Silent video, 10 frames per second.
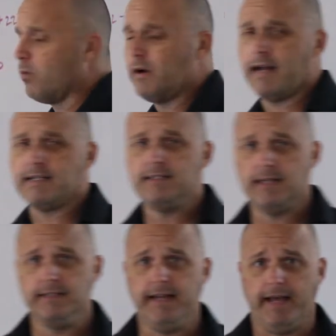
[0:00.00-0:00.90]
we're not
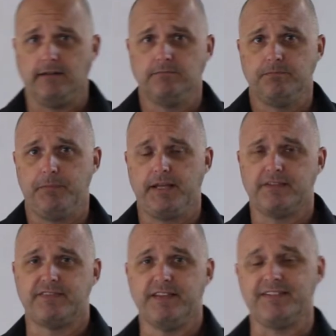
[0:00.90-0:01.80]
done yet,
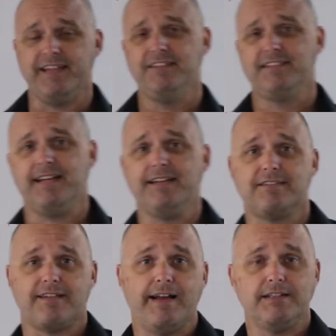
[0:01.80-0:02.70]
because this isn't in
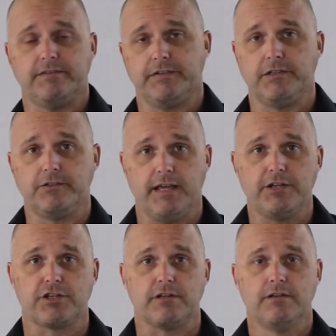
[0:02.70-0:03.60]
scientific
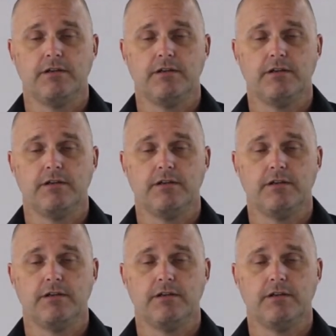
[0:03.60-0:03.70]
notation.